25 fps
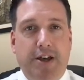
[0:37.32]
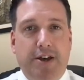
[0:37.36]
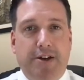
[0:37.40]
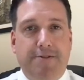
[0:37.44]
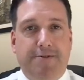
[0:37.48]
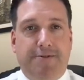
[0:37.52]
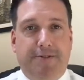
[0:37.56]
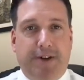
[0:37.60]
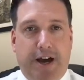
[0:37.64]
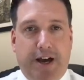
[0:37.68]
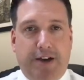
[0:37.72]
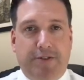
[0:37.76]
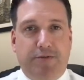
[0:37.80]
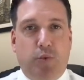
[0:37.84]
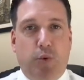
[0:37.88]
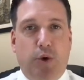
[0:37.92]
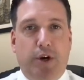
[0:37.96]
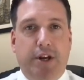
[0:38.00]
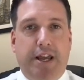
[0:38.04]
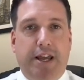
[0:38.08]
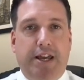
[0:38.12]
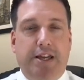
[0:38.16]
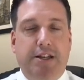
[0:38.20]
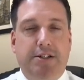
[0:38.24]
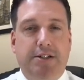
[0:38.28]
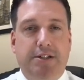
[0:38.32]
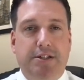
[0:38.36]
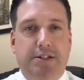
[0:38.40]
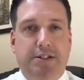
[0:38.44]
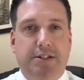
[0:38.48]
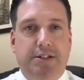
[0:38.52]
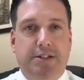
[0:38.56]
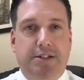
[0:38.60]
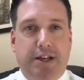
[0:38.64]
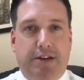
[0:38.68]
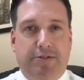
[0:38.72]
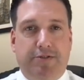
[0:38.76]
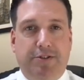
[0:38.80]

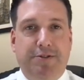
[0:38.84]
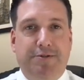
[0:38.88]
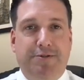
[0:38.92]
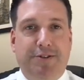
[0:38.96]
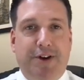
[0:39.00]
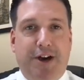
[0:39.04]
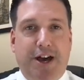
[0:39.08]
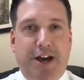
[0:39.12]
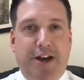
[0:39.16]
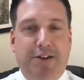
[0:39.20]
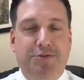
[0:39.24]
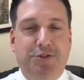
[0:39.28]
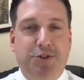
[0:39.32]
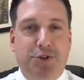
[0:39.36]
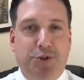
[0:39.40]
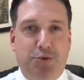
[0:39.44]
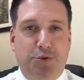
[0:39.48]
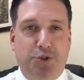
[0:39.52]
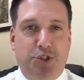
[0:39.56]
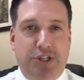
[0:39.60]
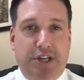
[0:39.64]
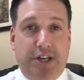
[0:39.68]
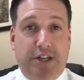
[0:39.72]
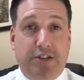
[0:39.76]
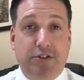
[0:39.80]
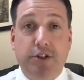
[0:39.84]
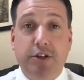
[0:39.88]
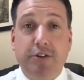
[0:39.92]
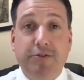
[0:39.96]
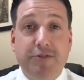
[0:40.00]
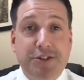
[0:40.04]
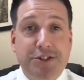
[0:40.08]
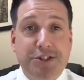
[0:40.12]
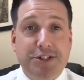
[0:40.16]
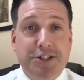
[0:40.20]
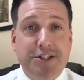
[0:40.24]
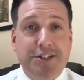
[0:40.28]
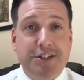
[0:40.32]
845-518-7526. You can
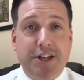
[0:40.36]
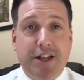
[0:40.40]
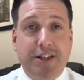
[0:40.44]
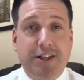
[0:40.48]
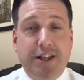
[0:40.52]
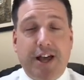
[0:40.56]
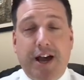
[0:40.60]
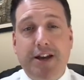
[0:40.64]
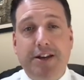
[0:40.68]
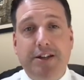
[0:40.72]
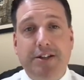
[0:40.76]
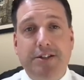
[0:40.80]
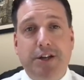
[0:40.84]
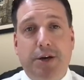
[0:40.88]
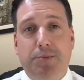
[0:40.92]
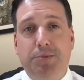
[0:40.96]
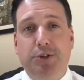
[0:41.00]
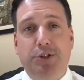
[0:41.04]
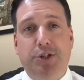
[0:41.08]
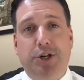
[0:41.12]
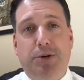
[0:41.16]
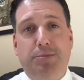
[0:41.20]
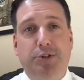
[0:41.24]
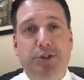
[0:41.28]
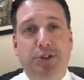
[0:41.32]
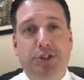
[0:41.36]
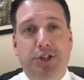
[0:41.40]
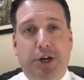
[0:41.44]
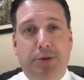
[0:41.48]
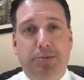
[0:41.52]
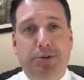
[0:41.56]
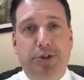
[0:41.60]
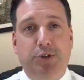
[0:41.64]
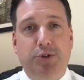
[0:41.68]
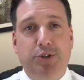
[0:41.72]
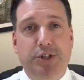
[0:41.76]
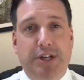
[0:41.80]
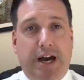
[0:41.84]
visit us online at
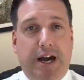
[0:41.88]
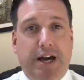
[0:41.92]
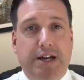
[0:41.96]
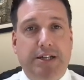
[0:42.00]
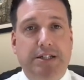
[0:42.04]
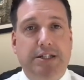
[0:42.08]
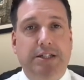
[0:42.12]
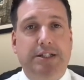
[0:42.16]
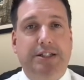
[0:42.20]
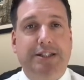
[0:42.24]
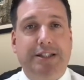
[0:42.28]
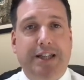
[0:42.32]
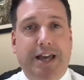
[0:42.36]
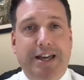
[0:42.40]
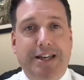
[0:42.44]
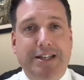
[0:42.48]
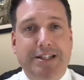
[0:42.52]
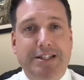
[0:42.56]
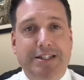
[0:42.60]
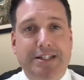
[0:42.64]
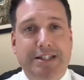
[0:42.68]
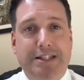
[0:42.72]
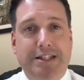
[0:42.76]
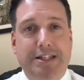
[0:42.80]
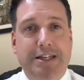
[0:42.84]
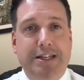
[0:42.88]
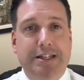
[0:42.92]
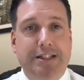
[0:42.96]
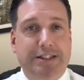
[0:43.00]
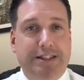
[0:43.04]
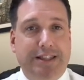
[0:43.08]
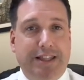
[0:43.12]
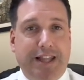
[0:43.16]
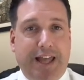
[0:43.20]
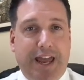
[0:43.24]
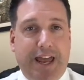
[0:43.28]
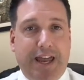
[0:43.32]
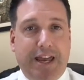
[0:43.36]

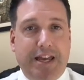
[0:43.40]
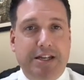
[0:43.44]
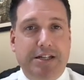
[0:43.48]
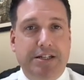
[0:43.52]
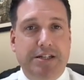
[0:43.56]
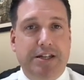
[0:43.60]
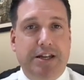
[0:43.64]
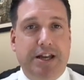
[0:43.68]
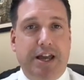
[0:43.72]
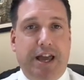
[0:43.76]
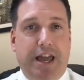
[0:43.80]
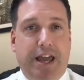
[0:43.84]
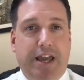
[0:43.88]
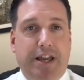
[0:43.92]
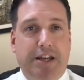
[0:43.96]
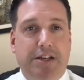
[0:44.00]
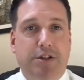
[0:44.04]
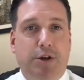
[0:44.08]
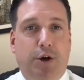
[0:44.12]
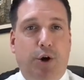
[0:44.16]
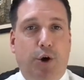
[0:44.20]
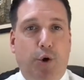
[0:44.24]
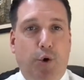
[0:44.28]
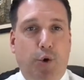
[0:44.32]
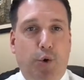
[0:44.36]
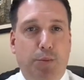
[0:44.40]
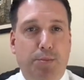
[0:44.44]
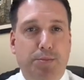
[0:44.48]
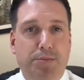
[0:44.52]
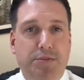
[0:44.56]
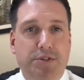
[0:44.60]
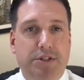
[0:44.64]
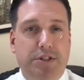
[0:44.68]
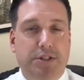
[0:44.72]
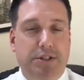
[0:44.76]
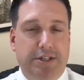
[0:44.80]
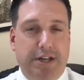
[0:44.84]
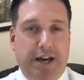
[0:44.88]

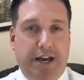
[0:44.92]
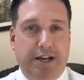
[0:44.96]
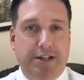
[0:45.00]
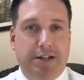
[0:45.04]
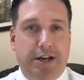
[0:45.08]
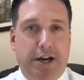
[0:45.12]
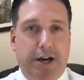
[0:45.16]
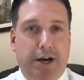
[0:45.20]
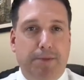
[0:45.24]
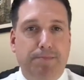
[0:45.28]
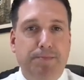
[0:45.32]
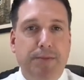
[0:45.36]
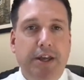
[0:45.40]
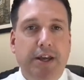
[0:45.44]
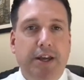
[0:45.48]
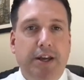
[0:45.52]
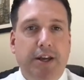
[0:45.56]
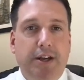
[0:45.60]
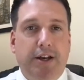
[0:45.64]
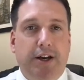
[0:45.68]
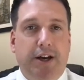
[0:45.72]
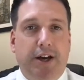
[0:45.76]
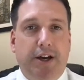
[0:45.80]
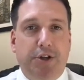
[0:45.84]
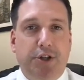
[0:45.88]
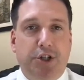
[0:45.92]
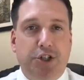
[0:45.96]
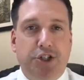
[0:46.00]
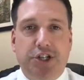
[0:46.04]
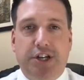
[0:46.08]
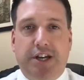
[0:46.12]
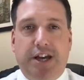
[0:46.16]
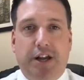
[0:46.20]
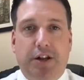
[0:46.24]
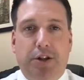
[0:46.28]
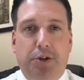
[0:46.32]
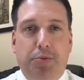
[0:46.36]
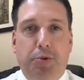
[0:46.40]
www.legacylandandhomes.com. You can
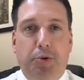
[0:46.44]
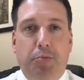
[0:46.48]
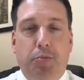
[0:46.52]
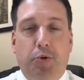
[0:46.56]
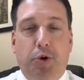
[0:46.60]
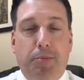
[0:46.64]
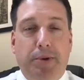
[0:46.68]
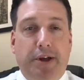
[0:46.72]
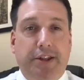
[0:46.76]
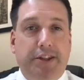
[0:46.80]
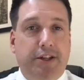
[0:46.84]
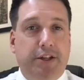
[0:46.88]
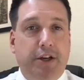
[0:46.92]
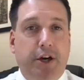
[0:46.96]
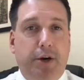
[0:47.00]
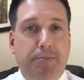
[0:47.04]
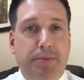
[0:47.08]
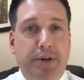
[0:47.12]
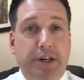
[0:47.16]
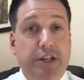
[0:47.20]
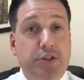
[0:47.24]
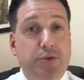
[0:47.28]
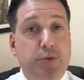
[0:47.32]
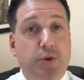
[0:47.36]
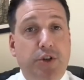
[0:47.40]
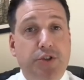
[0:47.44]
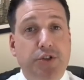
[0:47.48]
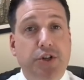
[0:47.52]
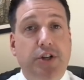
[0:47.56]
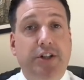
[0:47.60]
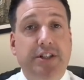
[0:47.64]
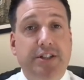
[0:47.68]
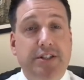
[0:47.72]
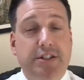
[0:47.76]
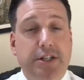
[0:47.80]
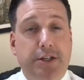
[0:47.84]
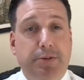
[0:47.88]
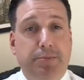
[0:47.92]
check out a little bit more about the company as well as our
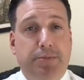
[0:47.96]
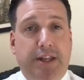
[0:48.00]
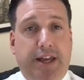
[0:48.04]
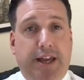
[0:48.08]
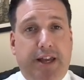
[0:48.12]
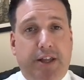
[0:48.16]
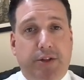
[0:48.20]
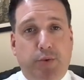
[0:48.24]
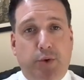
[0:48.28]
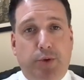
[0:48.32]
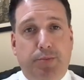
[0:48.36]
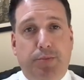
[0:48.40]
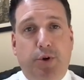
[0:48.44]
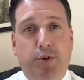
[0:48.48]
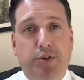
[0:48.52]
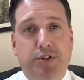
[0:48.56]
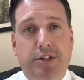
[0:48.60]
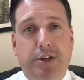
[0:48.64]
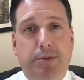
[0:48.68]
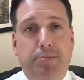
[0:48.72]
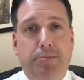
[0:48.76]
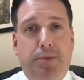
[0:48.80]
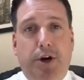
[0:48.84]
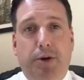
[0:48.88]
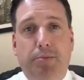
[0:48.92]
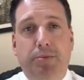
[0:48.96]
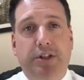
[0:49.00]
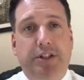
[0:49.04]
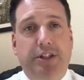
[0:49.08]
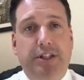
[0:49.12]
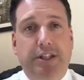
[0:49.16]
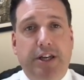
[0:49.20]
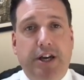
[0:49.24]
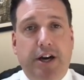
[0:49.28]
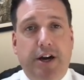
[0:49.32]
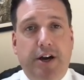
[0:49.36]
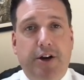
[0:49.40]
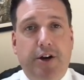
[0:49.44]
listing plans. We post them
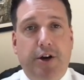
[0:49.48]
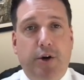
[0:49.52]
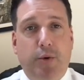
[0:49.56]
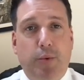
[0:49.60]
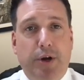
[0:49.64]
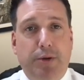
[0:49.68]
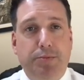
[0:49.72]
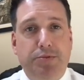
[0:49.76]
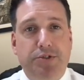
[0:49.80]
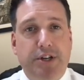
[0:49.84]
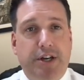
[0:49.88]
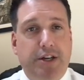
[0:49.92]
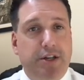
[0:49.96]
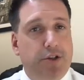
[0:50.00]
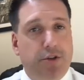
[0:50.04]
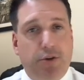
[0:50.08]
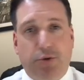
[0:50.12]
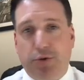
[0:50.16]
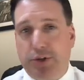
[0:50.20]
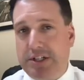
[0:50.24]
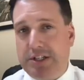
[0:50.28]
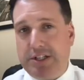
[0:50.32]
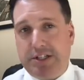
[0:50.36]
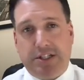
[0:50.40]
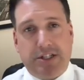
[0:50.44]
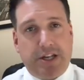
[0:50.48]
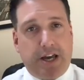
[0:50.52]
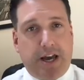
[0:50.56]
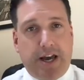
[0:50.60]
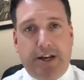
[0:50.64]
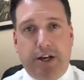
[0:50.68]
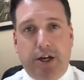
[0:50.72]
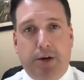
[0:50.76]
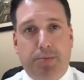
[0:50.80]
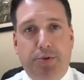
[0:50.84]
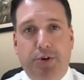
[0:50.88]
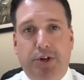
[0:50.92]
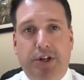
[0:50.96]
publicly on our website. You don't need to
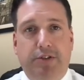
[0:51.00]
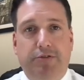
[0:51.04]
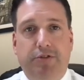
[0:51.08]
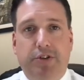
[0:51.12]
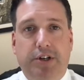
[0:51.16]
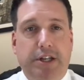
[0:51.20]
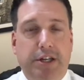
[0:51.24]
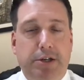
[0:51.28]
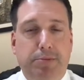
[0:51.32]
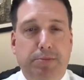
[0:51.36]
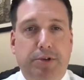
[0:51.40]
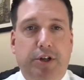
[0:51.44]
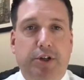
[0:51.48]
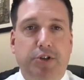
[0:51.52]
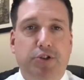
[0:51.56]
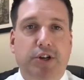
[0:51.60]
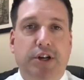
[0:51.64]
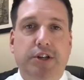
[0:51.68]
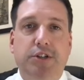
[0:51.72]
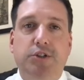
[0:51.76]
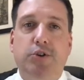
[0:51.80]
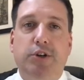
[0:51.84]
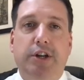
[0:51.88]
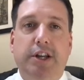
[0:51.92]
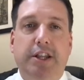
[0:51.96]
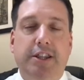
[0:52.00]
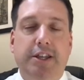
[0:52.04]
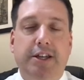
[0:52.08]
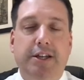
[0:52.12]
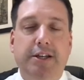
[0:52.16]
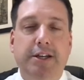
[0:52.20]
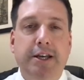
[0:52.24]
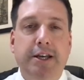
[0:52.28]
sign up or give an email address or anything.